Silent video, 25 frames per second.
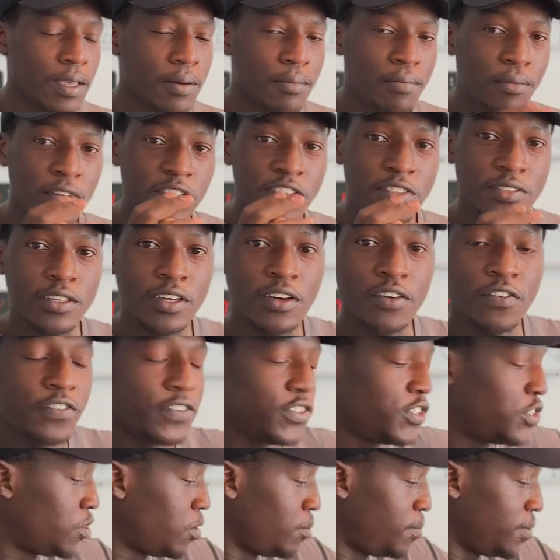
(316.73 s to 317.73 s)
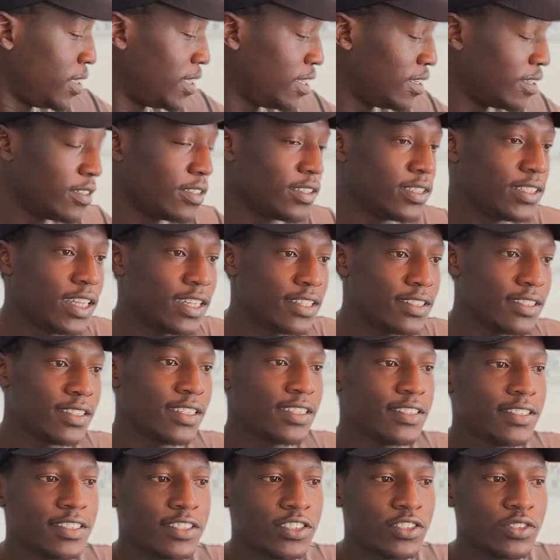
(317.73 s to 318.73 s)
most coffee shop, that
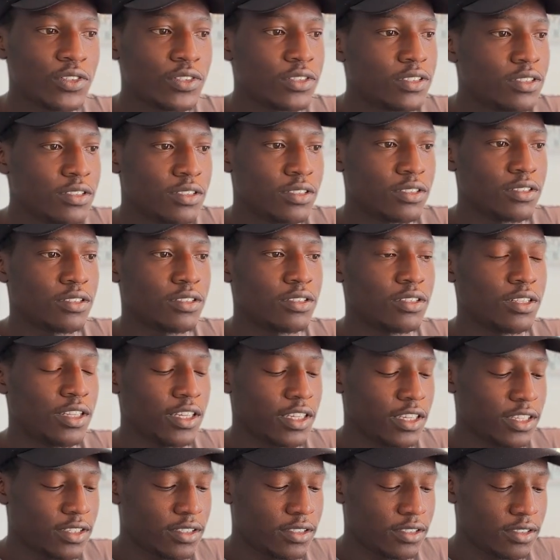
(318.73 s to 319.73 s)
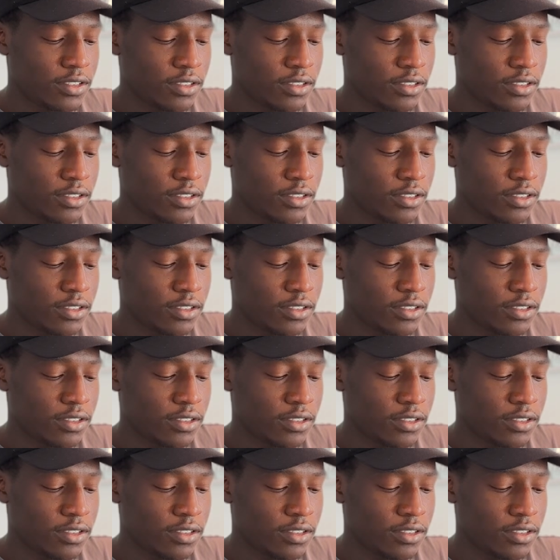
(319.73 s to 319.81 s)
this is not like